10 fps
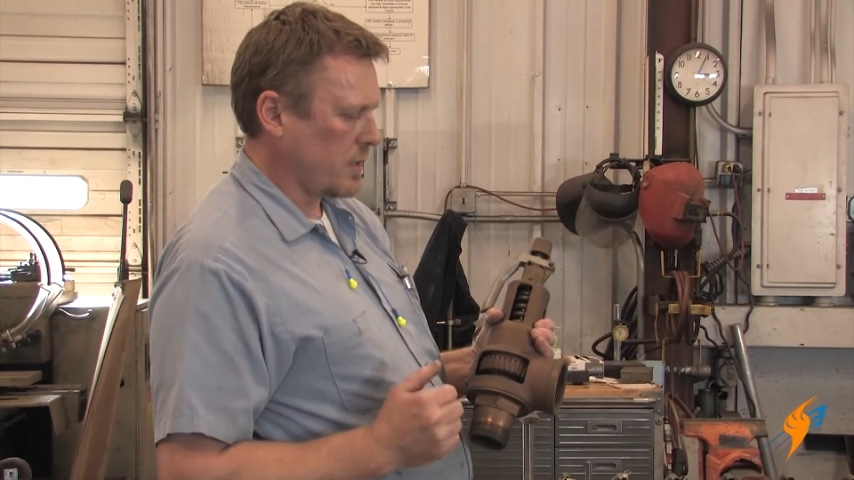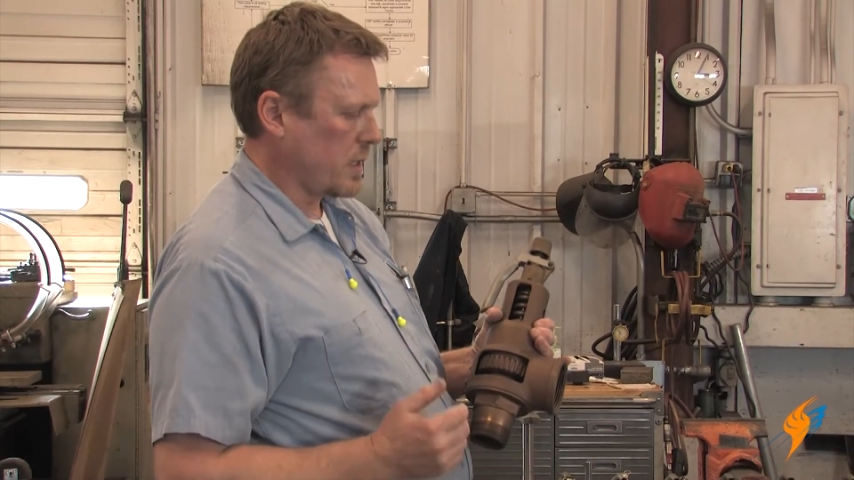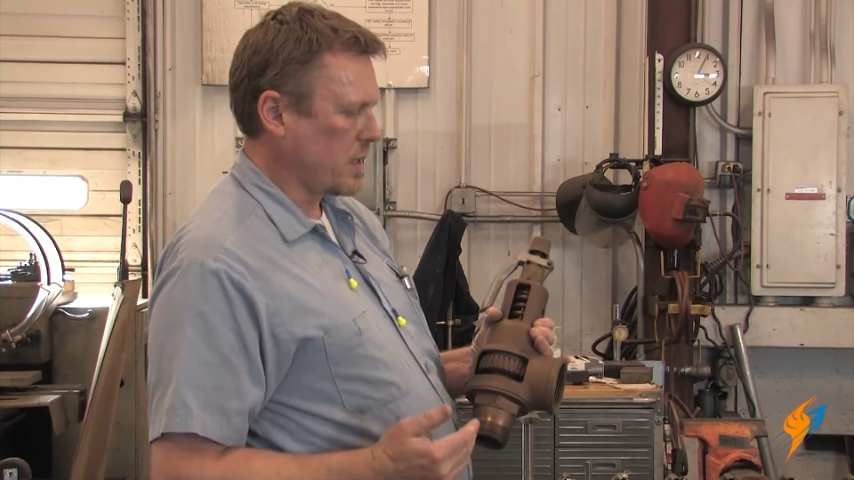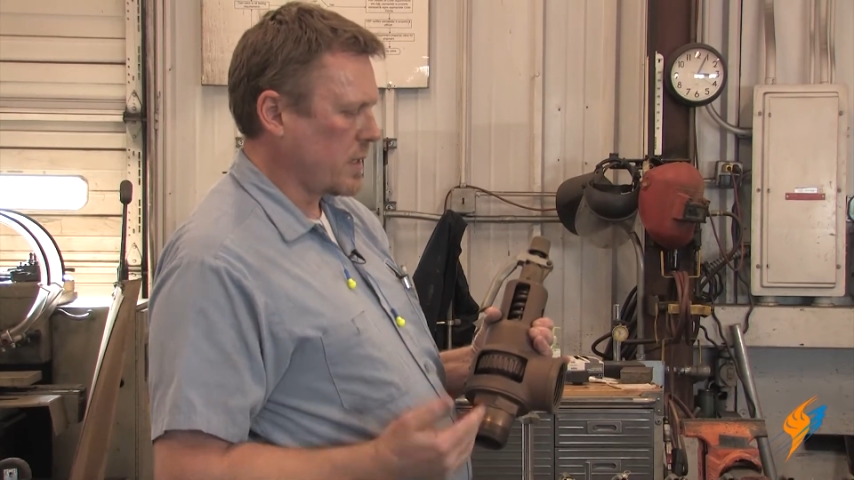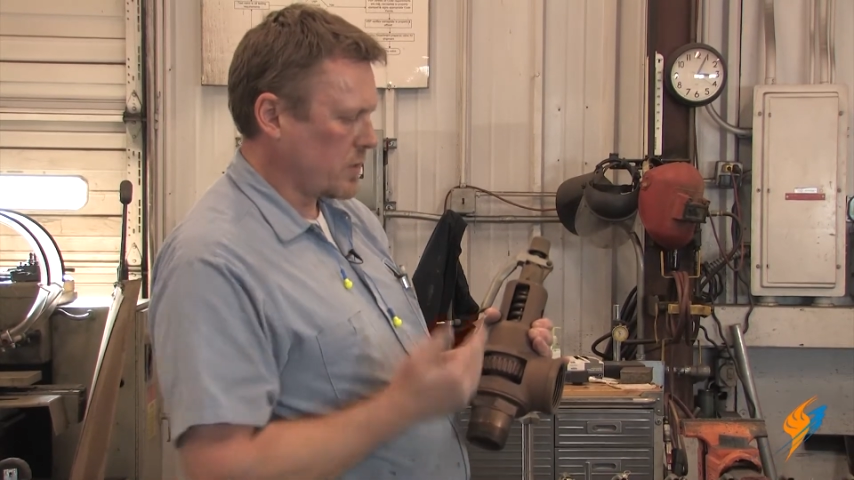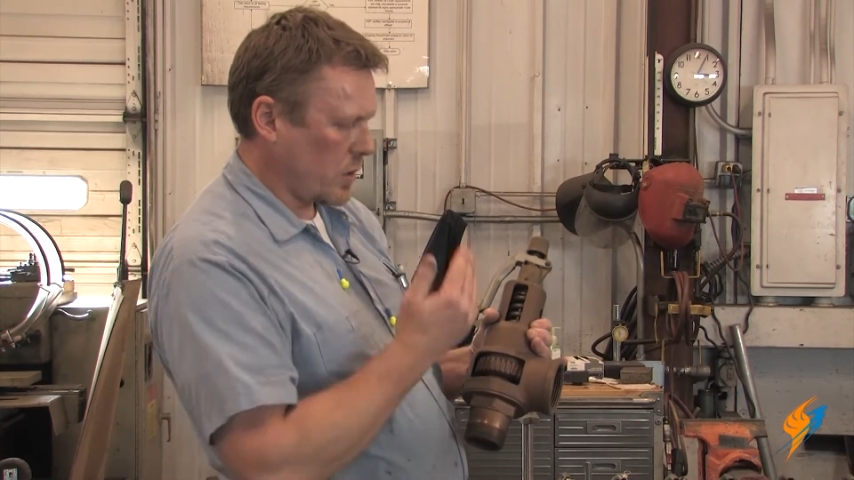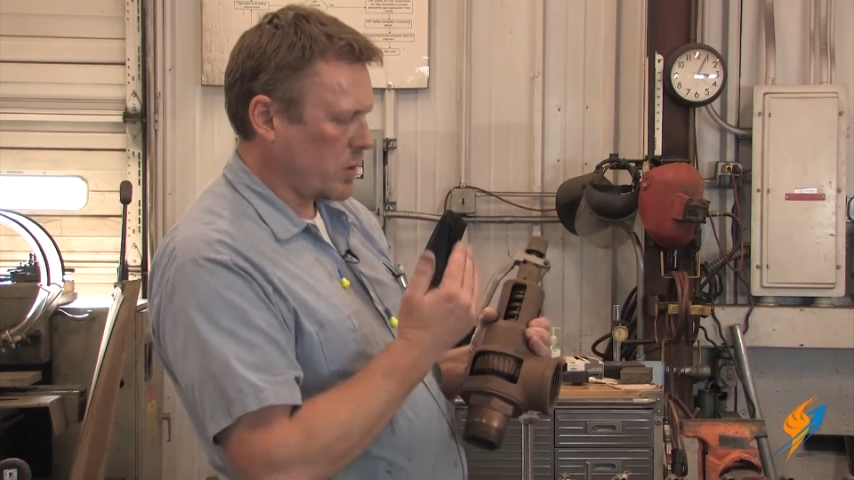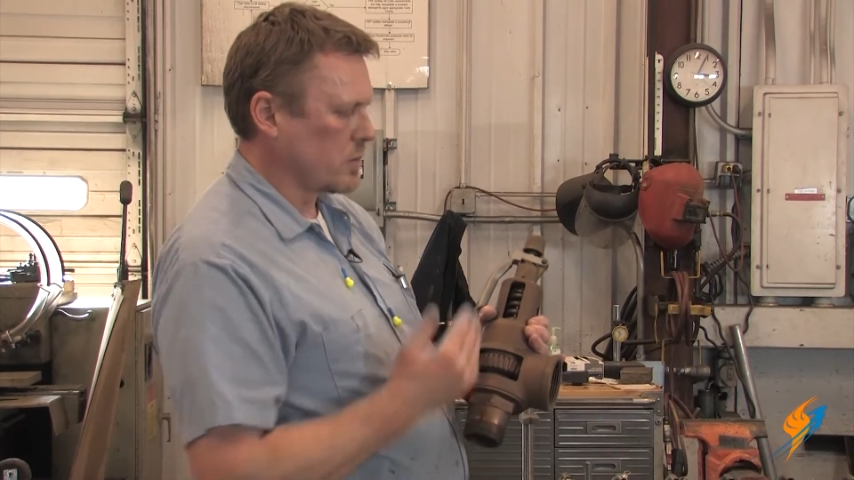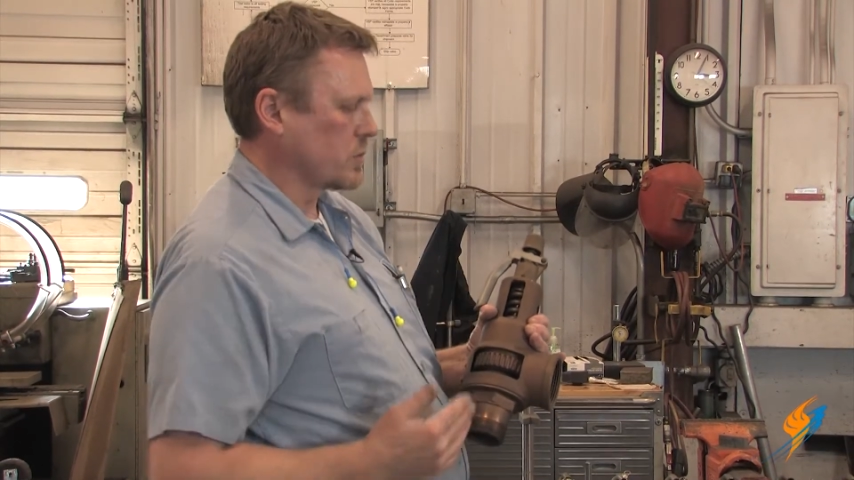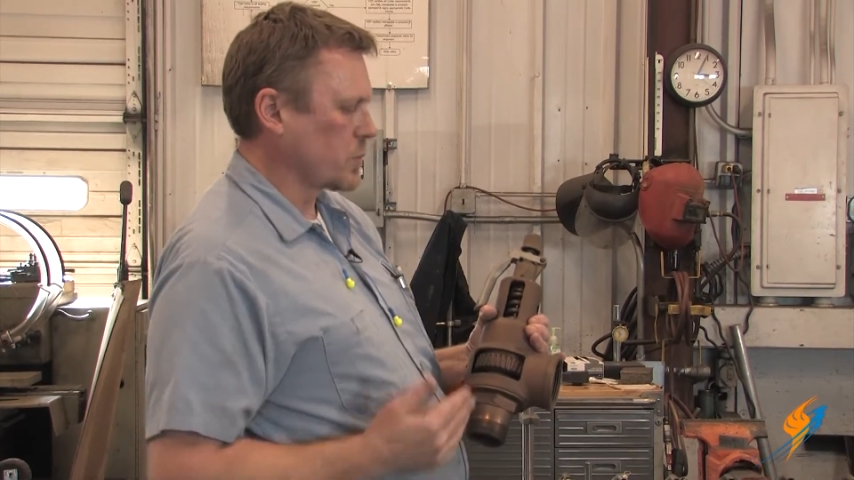the
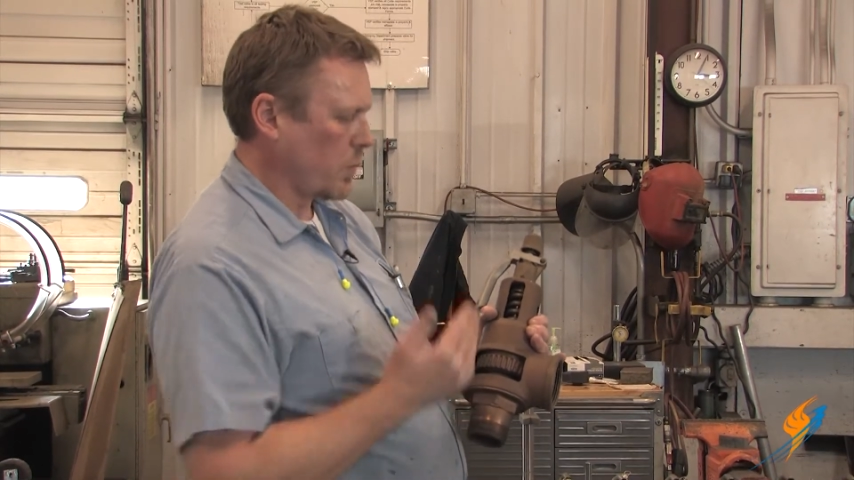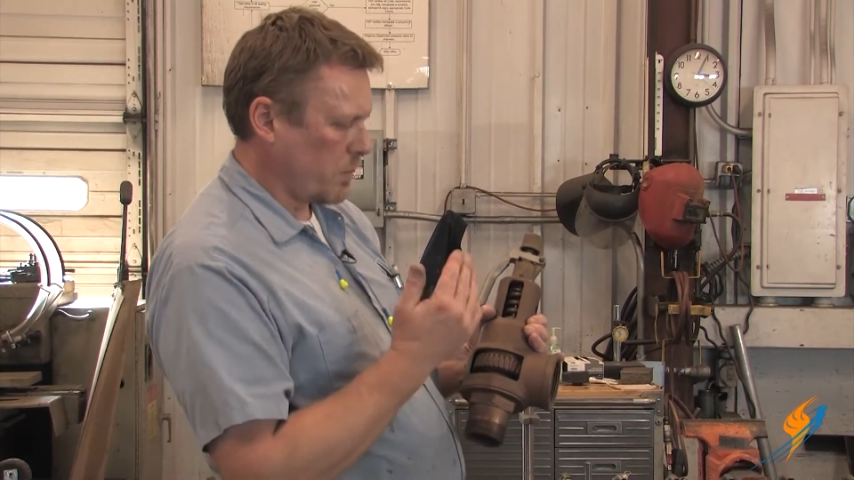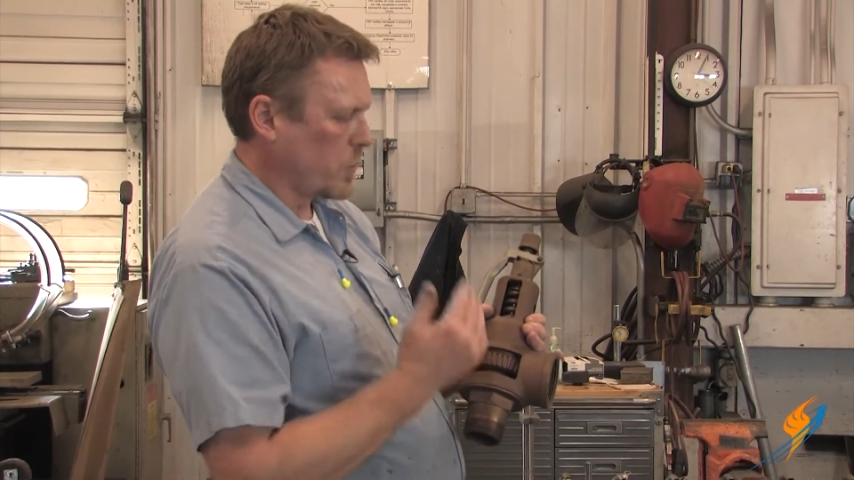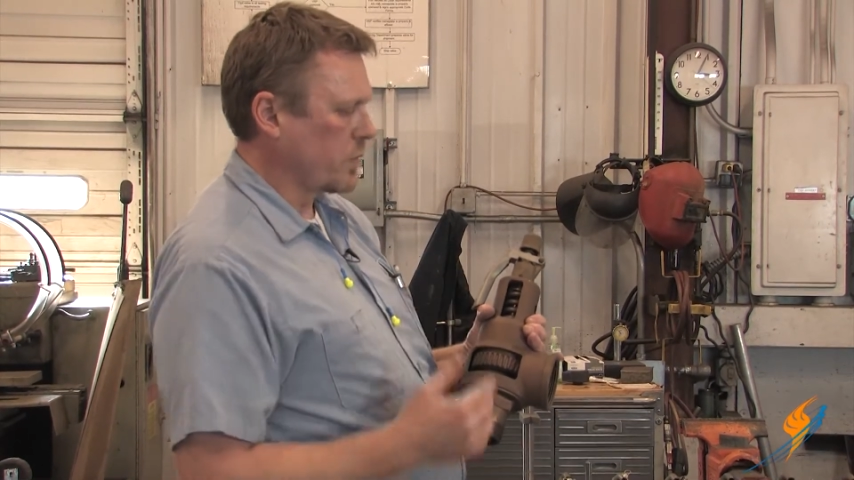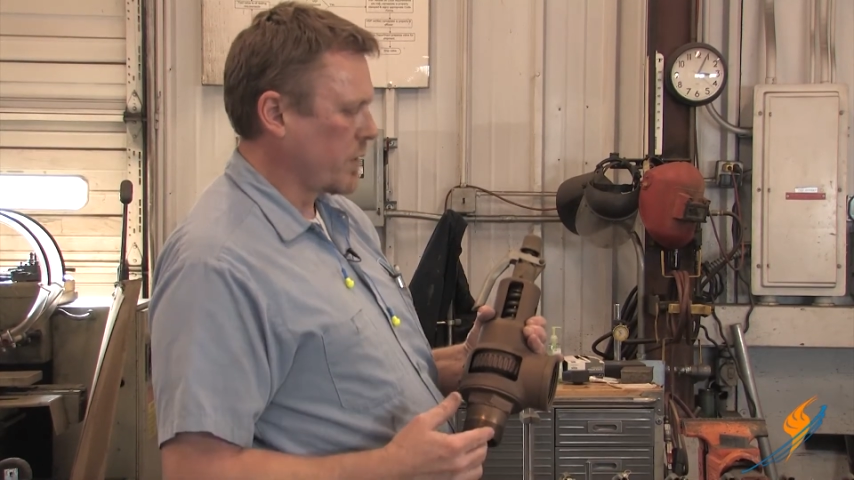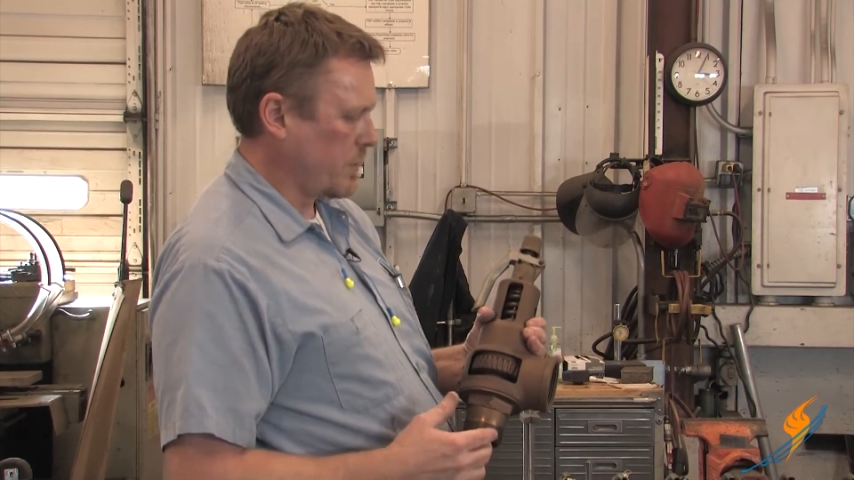internals will move